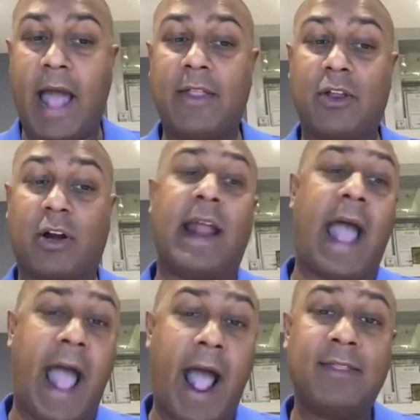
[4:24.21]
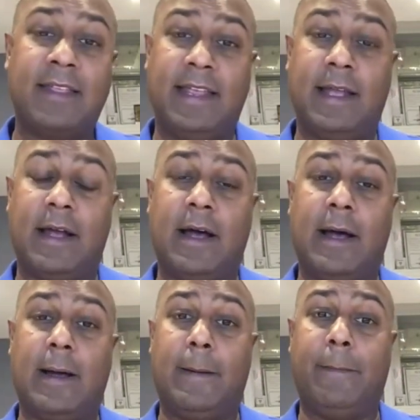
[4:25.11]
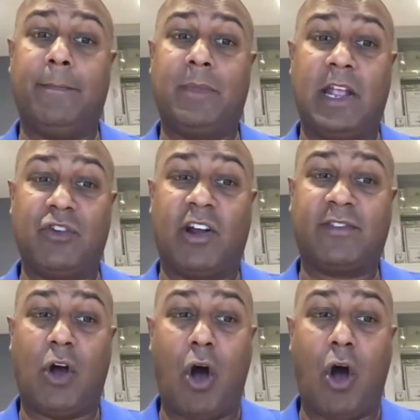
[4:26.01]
They're going to add the interest